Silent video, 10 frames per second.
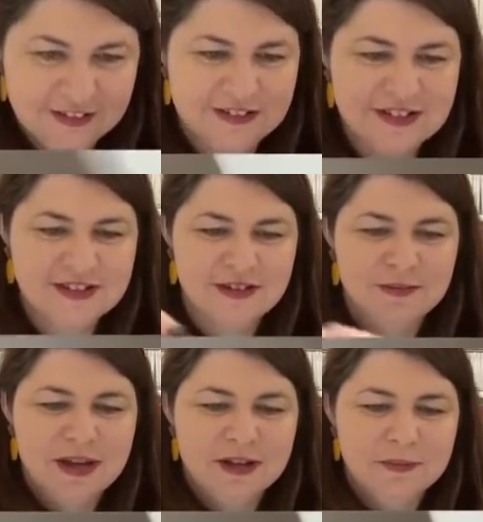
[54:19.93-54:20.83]
just
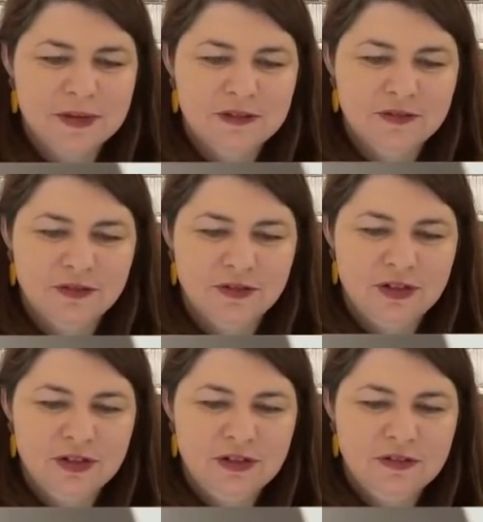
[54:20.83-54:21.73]
zoom out a bit for
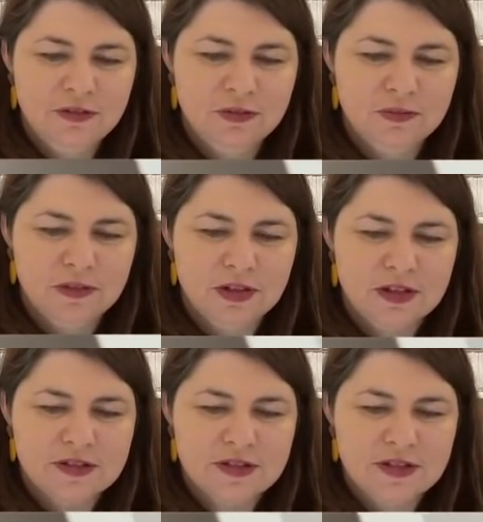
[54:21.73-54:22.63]
you. Oh,
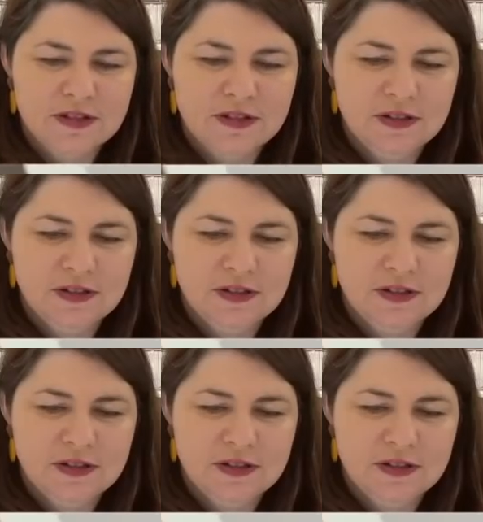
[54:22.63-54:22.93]
that's in.